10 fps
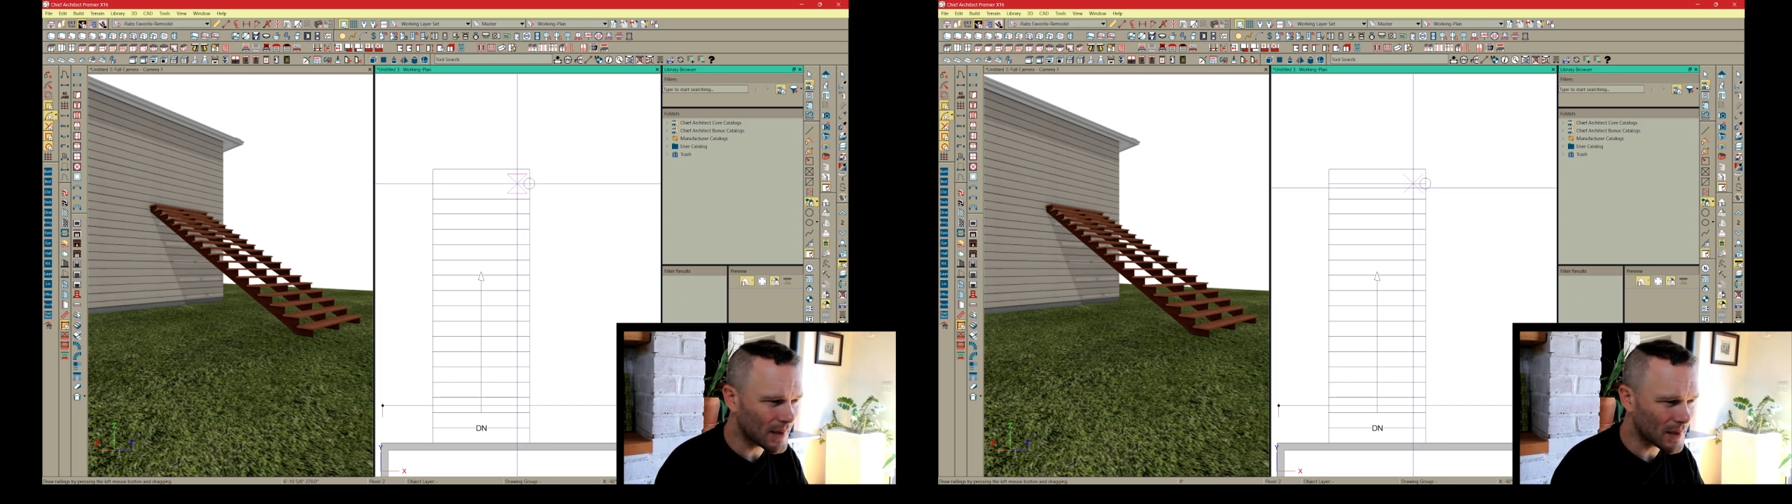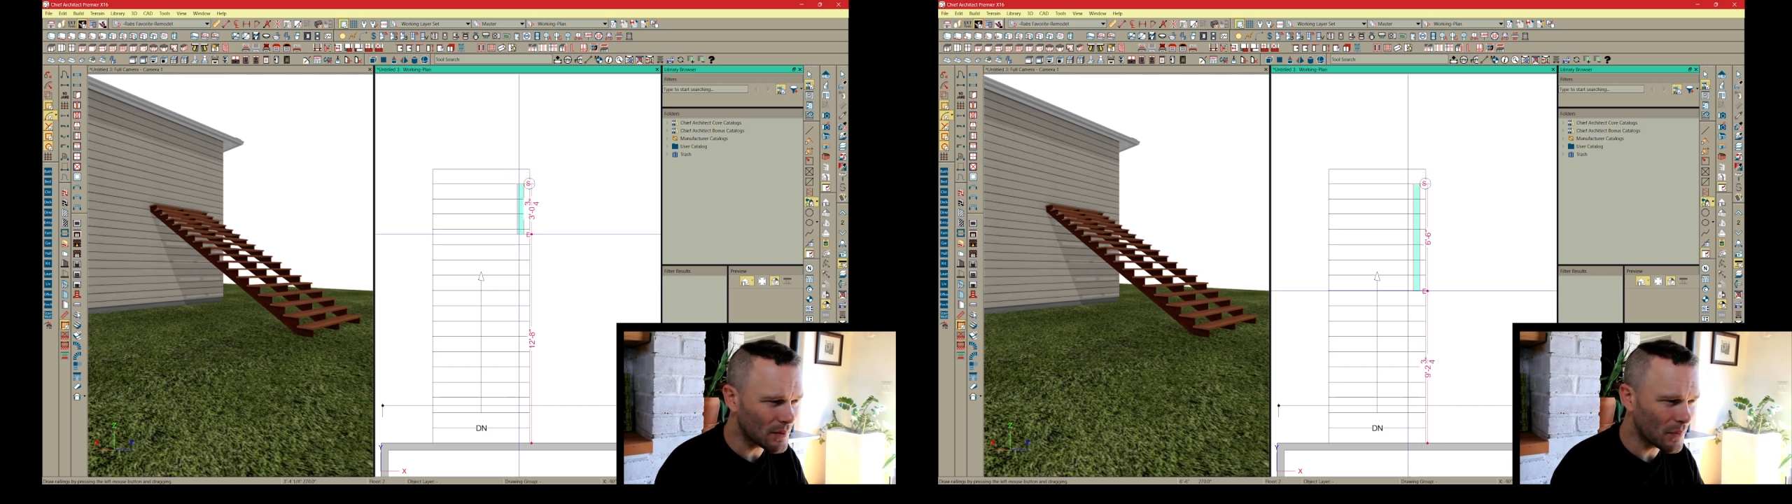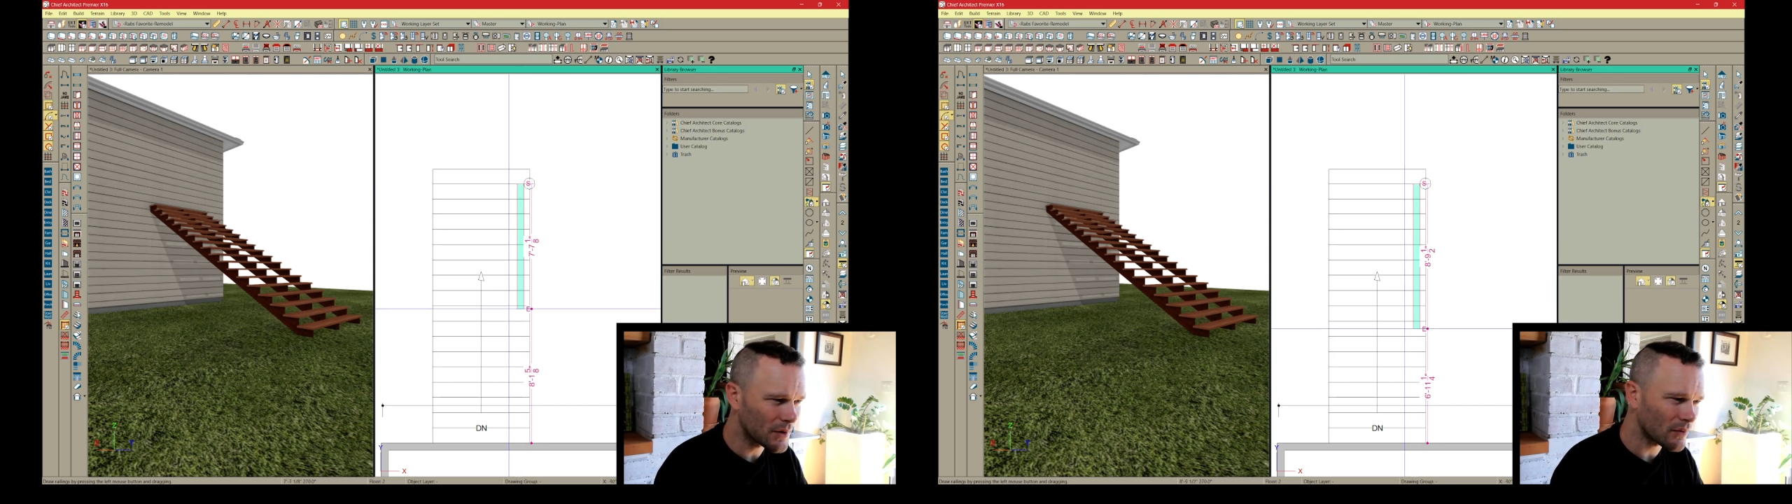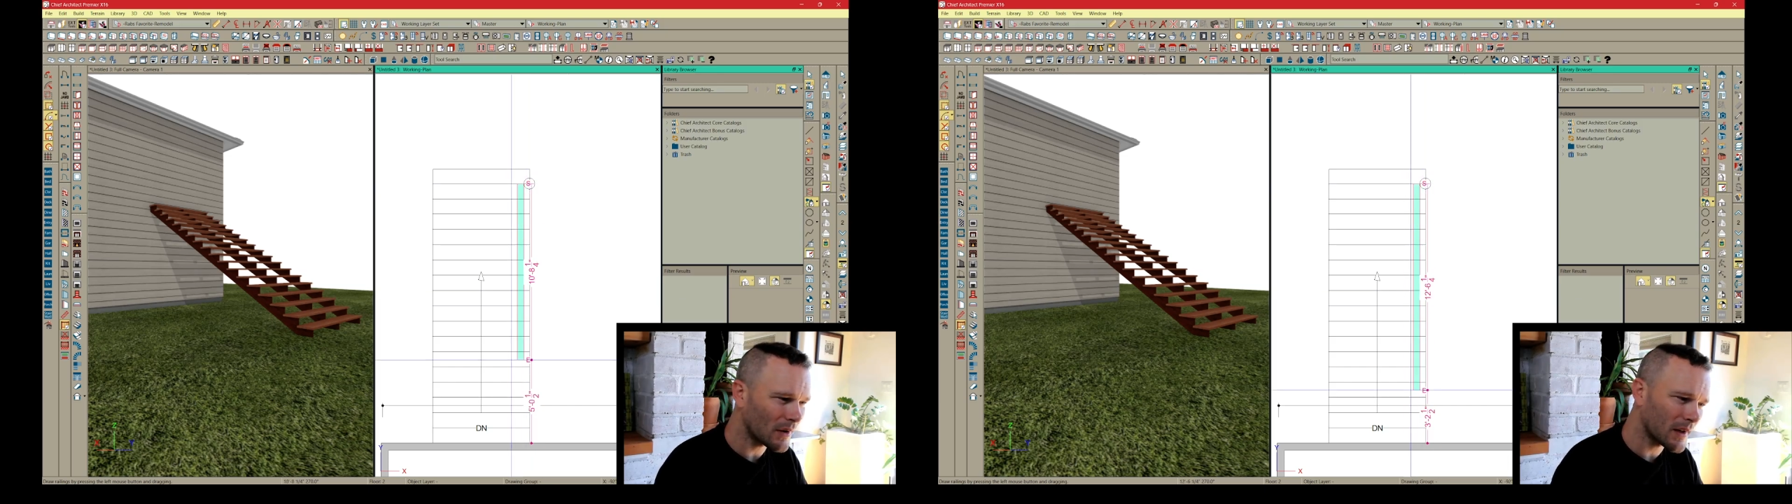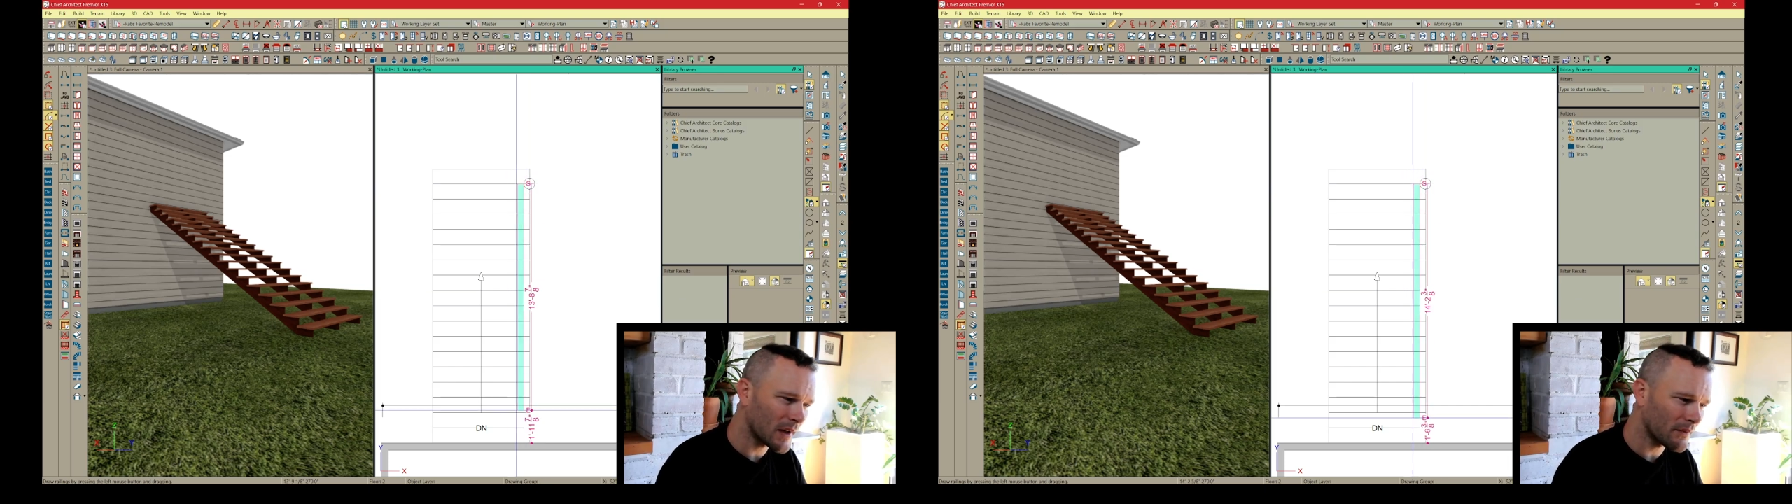I actually want to
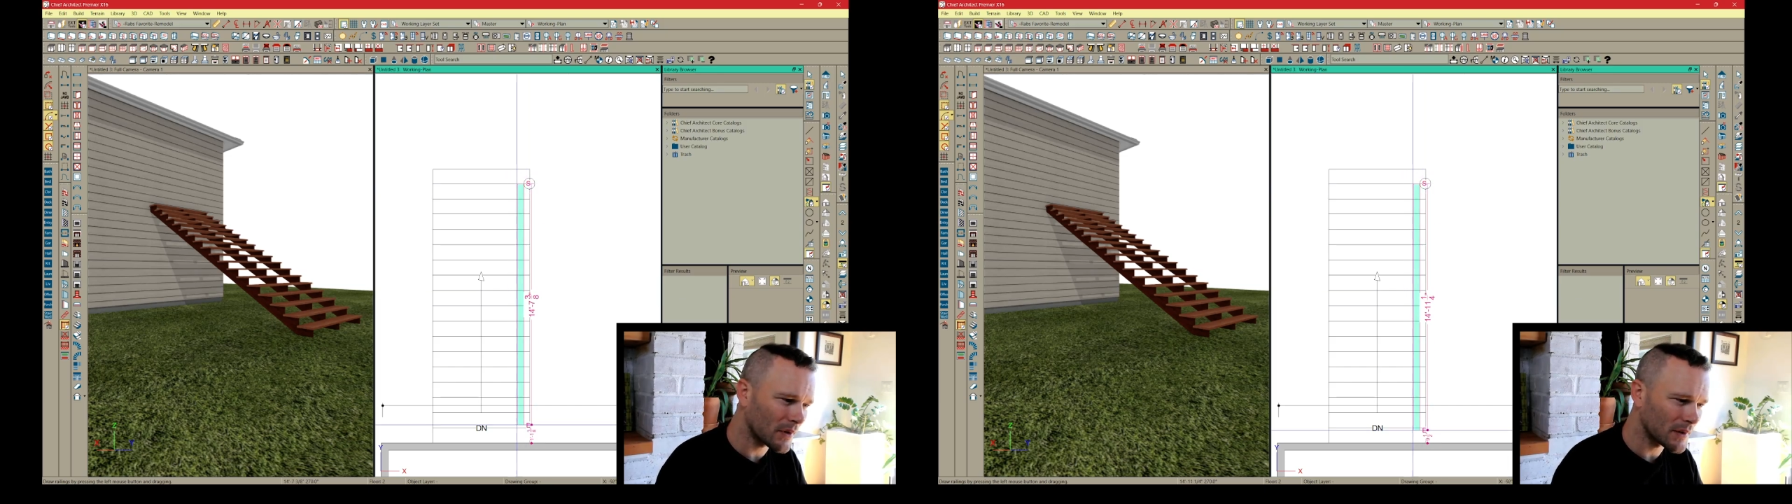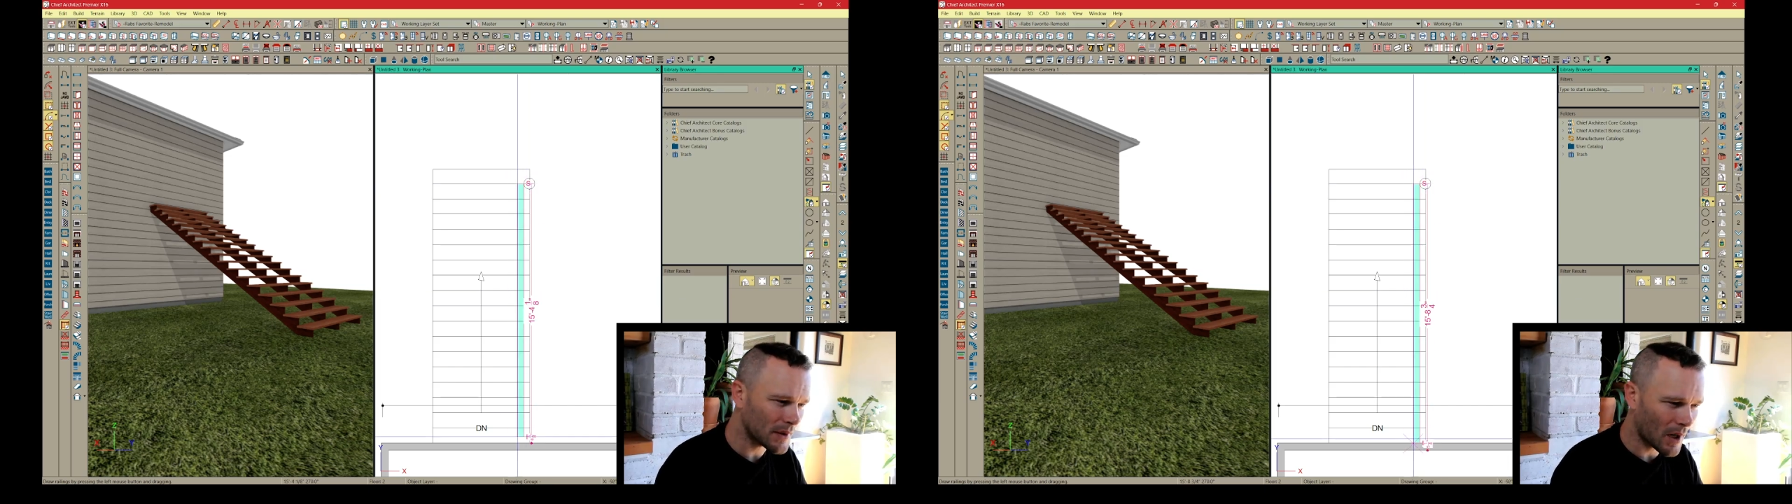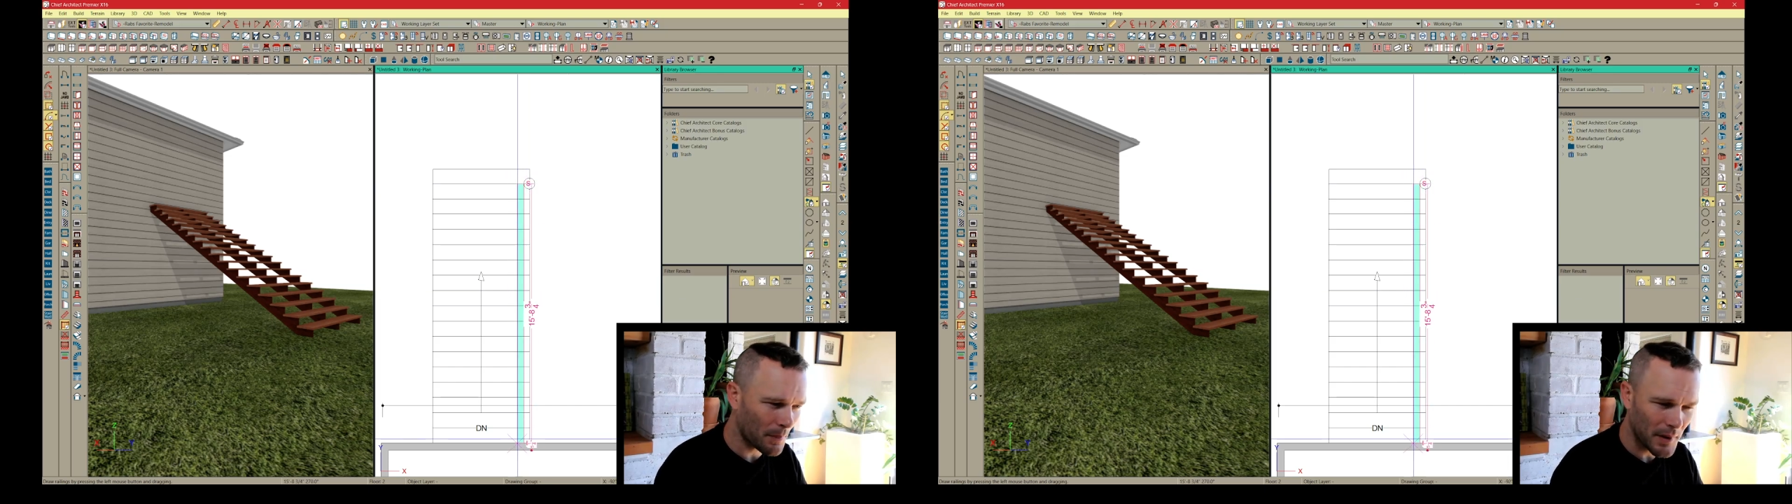draw kind of on top